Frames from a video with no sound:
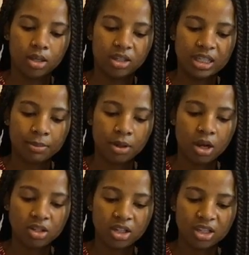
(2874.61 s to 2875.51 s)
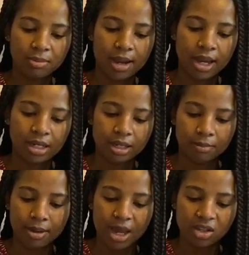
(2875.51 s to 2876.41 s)
Subconscious mind,
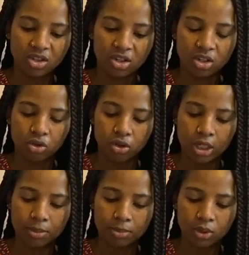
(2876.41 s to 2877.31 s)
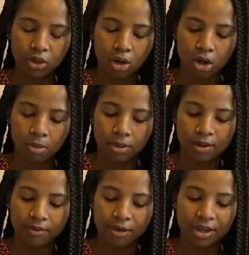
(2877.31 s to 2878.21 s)
compassion, dreams,
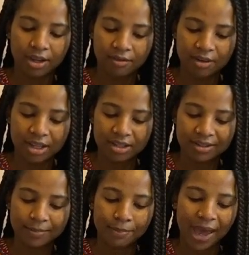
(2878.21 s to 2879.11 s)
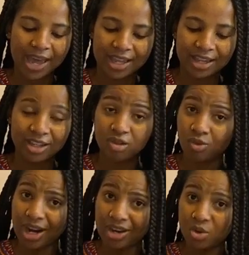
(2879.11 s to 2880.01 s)
karma, forgiveness, baggage,
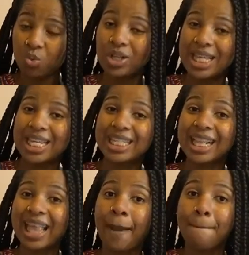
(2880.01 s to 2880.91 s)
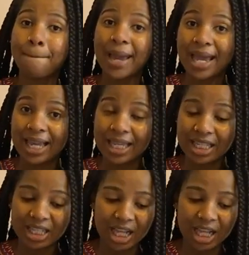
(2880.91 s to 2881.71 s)
right? You're releasing that baggage.